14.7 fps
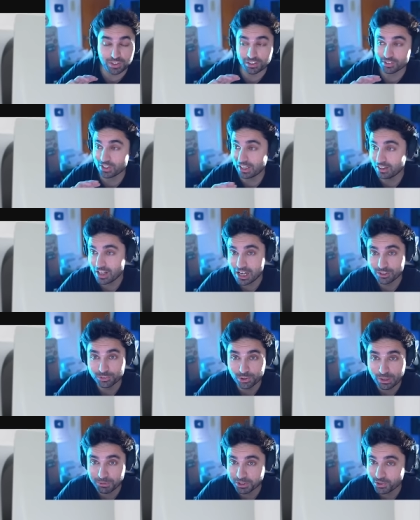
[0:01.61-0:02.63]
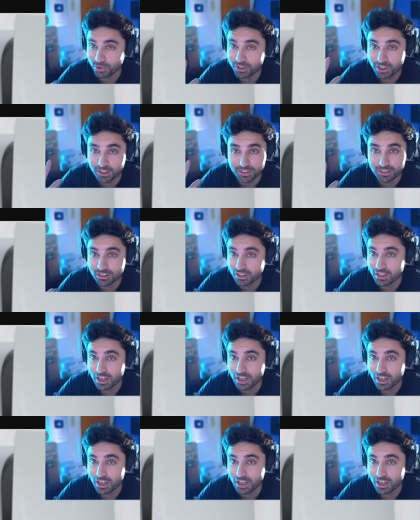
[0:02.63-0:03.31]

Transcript: There's a lot of drama going on in the